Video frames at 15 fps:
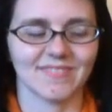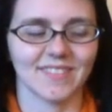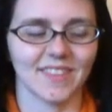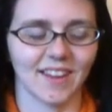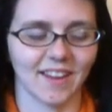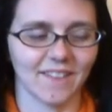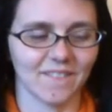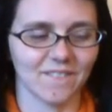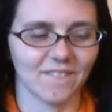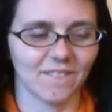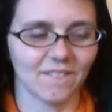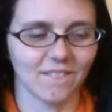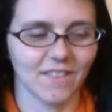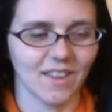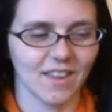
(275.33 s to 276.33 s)
yeah.
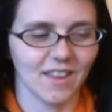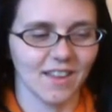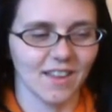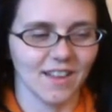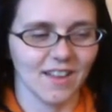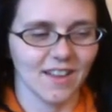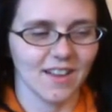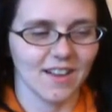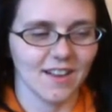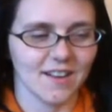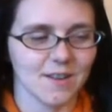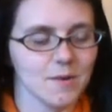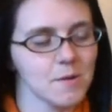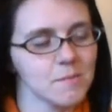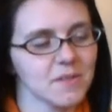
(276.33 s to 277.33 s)

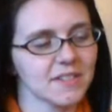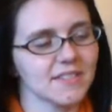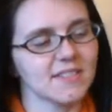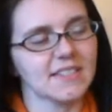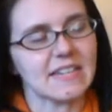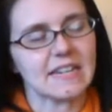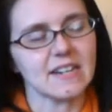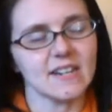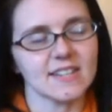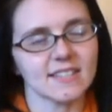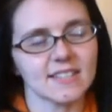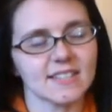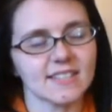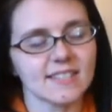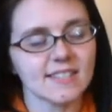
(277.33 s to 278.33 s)
Let's see. On
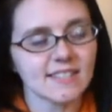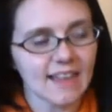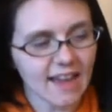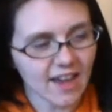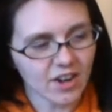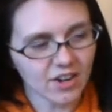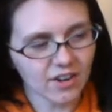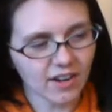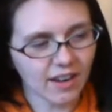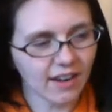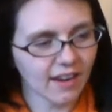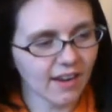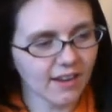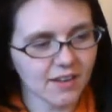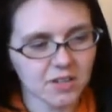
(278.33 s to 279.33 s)
the
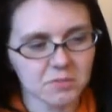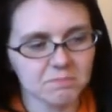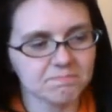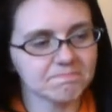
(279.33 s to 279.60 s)
Saturday,